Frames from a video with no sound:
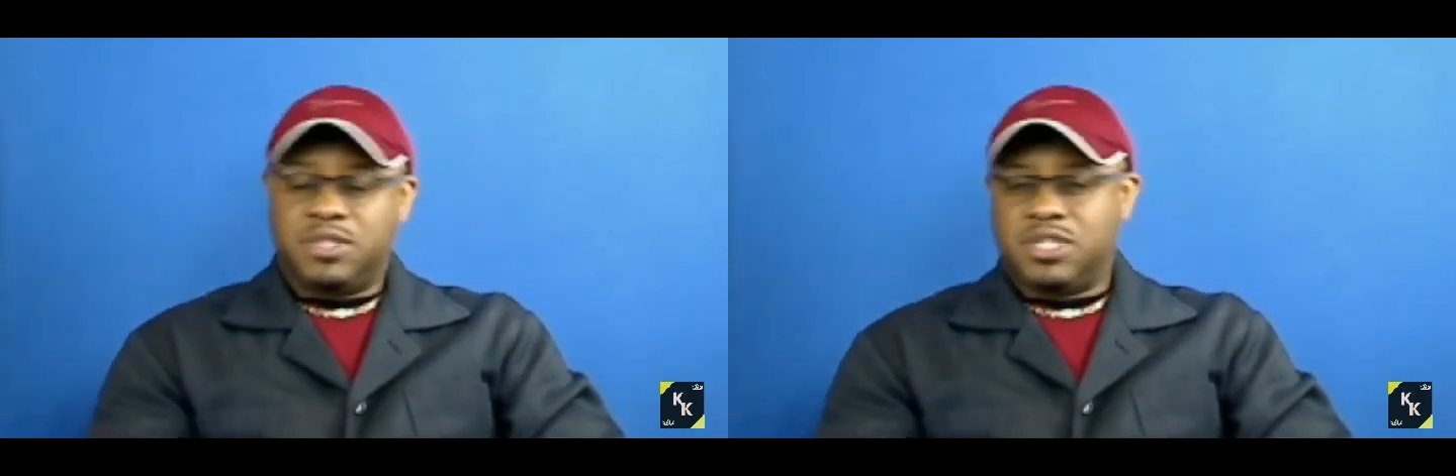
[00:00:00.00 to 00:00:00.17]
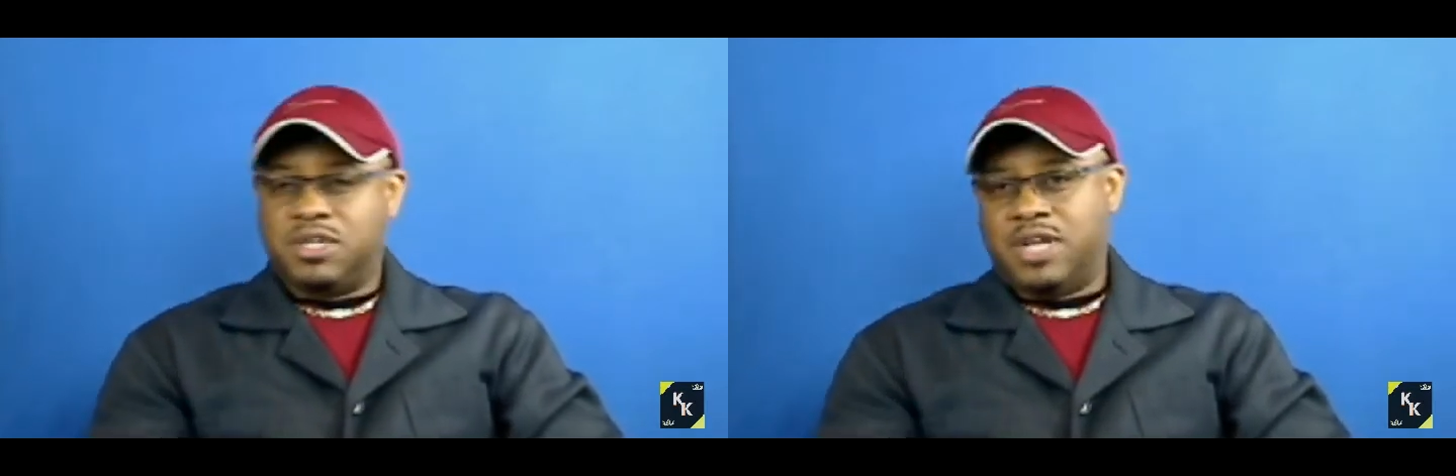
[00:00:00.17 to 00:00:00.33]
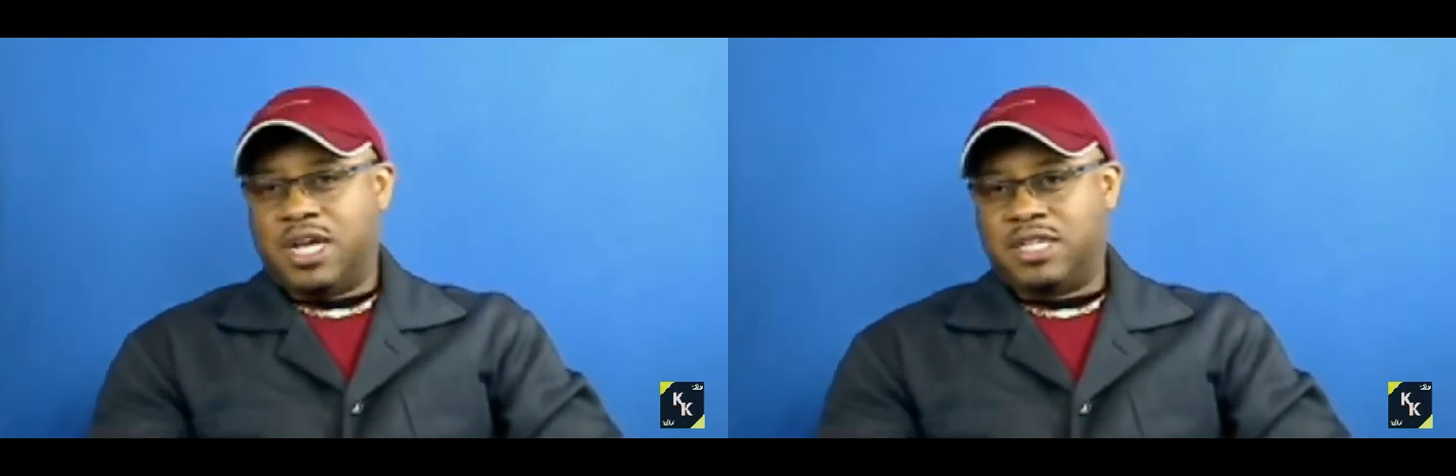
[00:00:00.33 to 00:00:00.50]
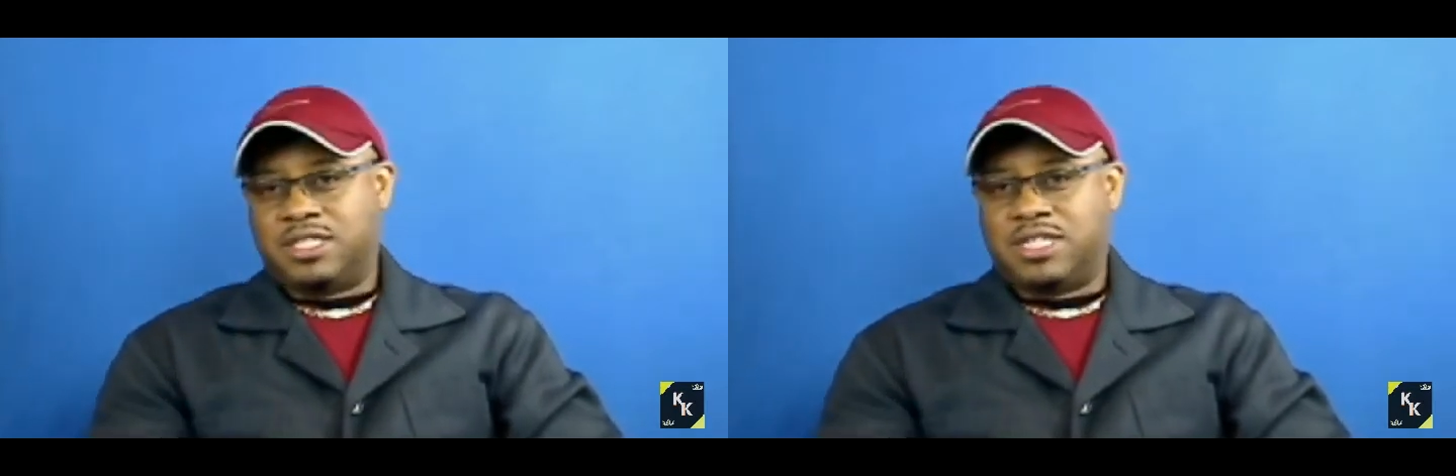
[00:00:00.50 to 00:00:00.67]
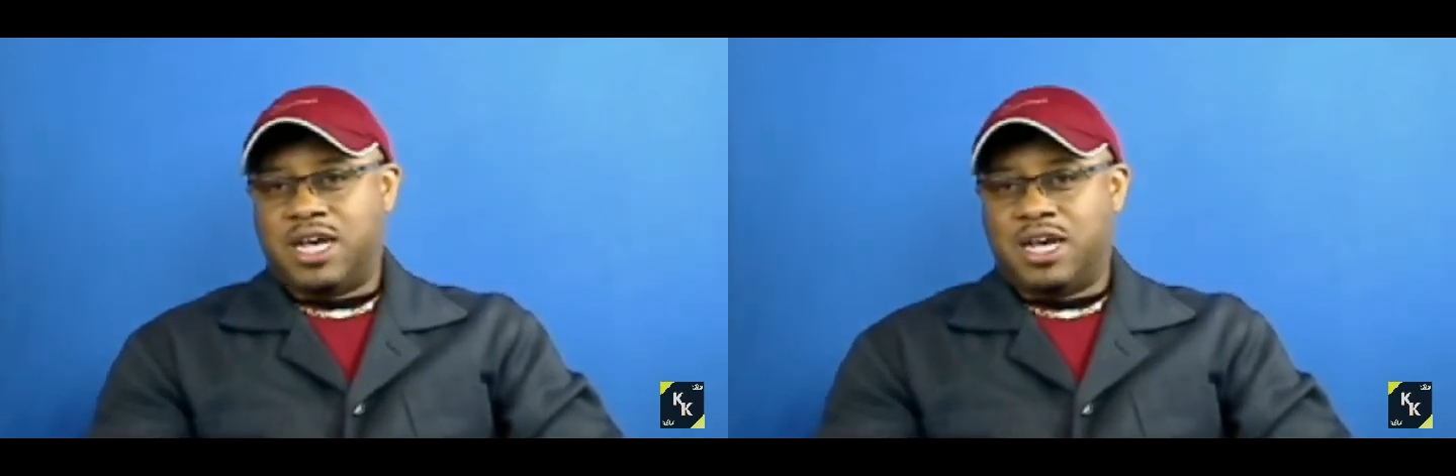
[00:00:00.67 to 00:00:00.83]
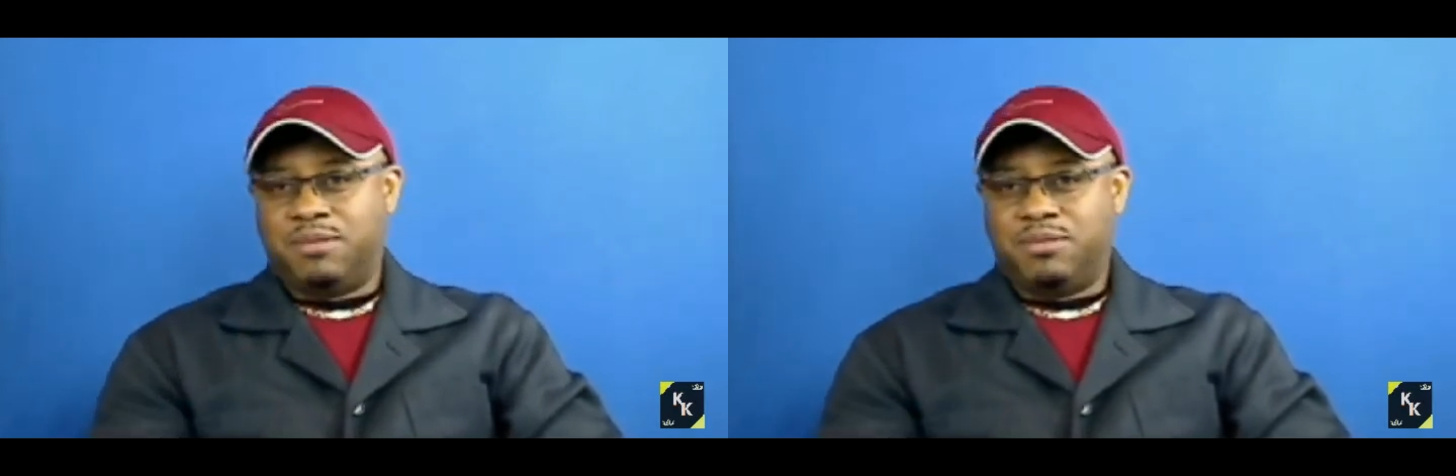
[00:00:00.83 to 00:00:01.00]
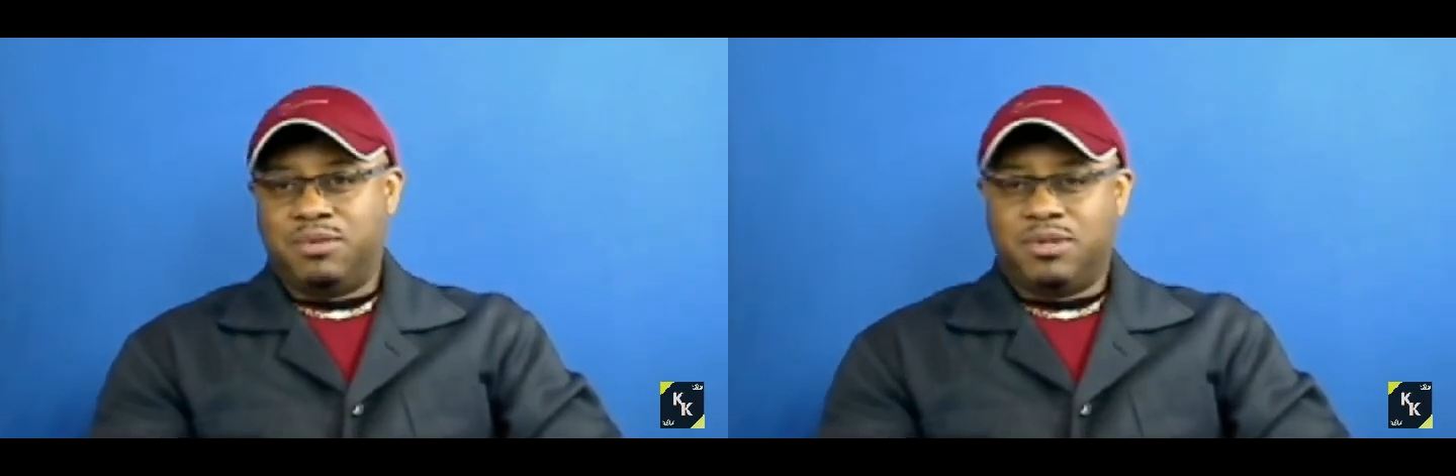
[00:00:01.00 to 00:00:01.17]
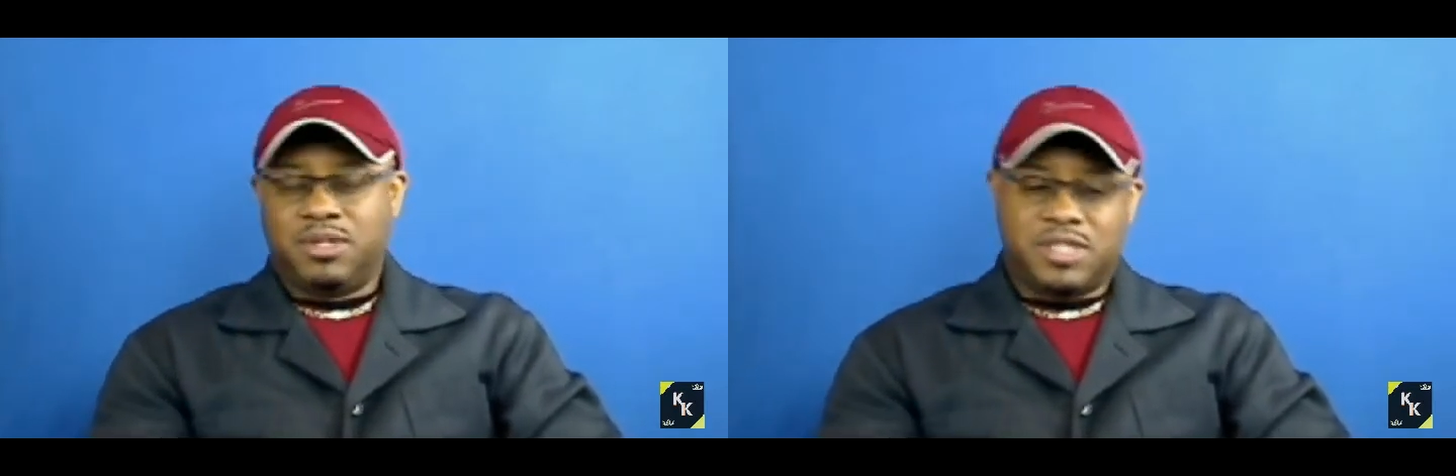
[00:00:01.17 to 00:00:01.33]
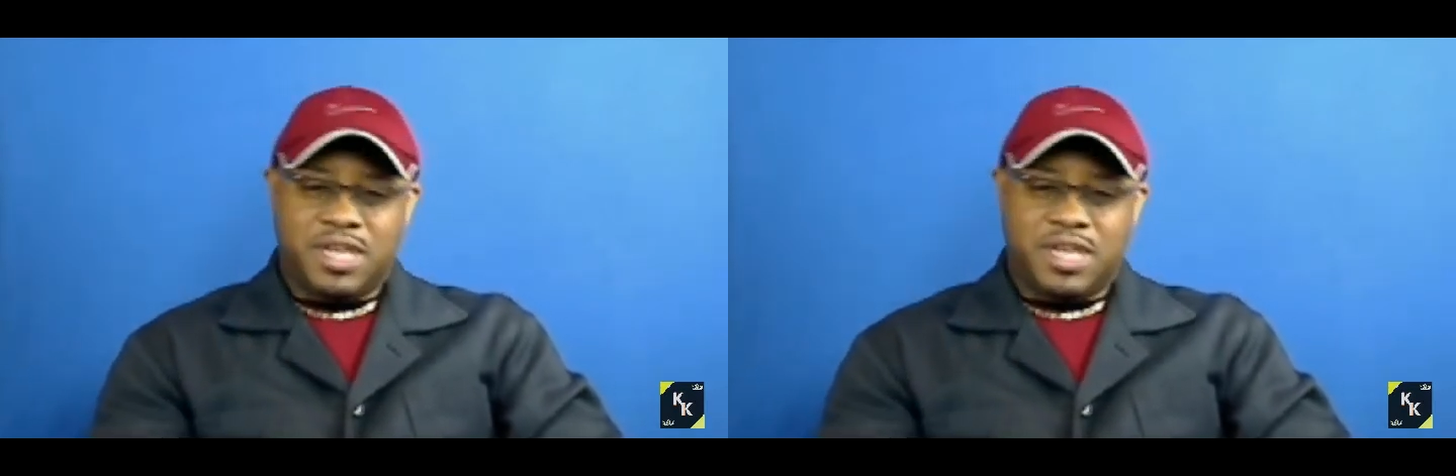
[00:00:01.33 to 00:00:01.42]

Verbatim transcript: Until next time,